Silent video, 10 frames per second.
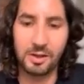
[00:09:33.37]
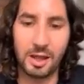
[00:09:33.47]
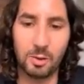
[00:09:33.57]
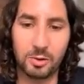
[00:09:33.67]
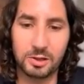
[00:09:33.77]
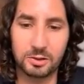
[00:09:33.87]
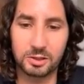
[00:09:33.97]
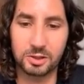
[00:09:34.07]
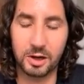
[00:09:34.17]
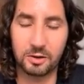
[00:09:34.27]
and when you click
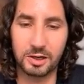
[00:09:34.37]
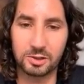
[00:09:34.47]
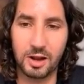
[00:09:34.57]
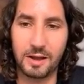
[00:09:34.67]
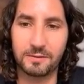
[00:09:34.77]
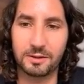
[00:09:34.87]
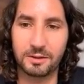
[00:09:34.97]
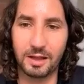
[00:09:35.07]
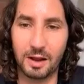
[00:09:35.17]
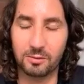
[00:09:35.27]
generate draft,
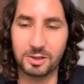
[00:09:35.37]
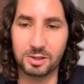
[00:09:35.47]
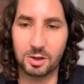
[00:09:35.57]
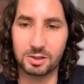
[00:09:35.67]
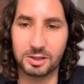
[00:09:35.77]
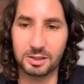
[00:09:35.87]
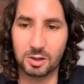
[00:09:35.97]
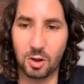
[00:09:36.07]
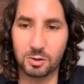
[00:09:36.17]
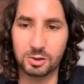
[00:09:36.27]
that research is
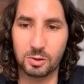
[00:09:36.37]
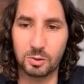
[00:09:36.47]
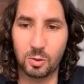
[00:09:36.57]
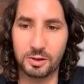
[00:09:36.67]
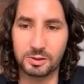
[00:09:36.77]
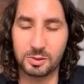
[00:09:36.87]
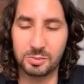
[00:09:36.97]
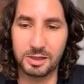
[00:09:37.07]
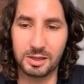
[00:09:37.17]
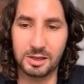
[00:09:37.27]
also going to
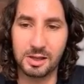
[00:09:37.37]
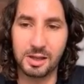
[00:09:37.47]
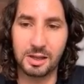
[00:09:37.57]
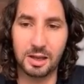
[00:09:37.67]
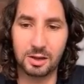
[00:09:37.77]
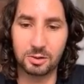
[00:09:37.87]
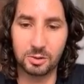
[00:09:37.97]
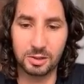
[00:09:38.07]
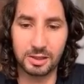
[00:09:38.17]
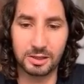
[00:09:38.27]
be
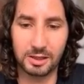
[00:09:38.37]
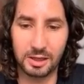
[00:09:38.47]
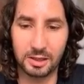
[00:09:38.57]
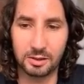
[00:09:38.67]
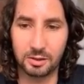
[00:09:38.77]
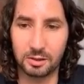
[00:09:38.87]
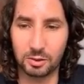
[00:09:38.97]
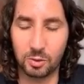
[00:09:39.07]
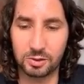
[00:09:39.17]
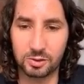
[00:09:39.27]
included in
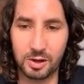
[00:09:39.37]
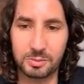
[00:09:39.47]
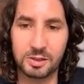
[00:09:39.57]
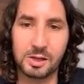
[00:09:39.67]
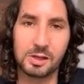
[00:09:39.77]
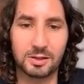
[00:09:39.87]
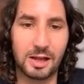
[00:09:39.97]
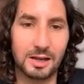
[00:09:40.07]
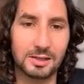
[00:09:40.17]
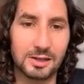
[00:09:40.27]
your script. The
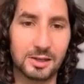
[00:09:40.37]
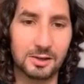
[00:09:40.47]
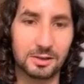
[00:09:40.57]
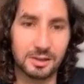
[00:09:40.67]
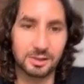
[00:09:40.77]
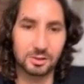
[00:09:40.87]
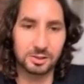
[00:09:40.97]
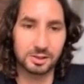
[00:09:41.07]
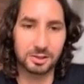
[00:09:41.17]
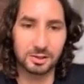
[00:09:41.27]
idea here is you'll
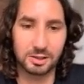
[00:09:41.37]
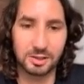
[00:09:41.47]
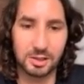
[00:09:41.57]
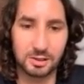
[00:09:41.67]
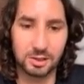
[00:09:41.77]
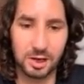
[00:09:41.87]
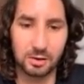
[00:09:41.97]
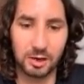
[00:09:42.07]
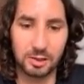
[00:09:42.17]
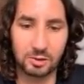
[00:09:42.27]
just continue
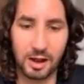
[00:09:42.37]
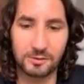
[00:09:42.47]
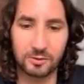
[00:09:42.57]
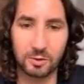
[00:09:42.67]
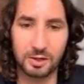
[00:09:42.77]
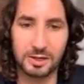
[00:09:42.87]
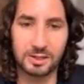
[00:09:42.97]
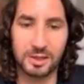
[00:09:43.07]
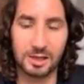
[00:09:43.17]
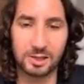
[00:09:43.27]
generating drafts for each
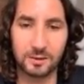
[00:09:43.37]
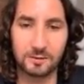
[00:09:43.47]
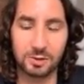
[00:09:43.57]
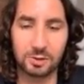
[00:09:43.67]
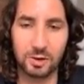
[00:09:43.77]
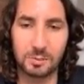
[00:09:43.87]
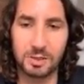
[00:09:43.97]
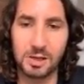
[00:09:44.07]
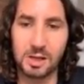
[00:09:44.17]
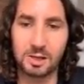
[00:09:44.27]
section of your script.
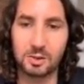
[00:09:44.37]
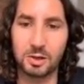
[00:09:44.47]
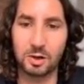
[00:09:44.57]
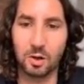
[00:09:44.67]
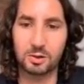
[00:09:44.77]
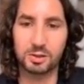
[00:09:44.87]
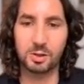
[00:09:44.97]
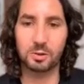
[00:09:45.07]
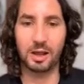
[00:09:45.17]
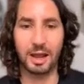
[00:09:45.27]
You can
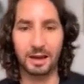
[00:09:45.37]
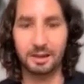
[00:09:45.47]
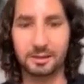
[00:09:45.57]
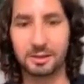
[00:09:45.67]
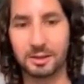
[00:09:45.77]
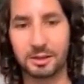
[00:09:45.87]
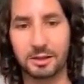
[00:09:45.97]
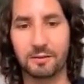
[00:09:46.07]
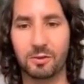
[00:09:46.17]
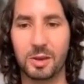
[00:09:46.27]
also edit the
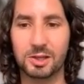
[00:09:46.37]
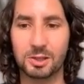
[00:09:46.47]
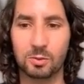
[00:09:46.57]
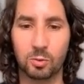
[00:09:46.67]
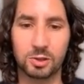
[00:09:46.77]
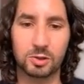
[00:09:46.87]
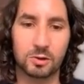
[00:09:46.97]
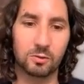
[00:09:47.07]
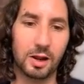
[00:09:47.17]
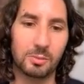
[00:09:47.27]
information once you're in
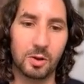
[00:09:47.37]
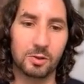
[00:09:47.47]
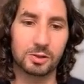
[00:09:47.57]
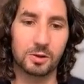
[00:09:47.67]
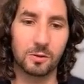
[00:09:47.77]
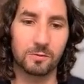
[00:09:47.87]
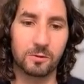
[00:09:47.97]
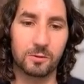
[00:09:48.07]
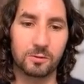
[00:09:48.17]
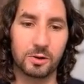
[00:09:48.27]
write mode, so
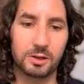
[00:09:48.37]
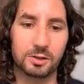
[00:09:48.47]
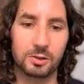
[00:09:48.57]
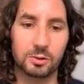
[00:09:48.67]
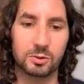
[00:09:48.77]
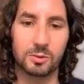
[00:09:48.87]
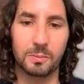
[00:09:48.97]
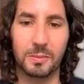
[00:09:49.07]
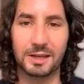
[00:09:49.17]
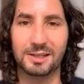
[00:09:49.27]
feel free to
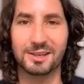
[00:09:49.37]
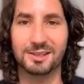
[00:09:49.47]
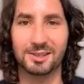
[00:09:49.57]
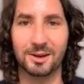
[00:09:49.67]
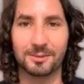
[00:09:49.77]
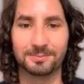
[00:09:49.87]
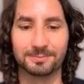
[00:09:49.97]
make changes there.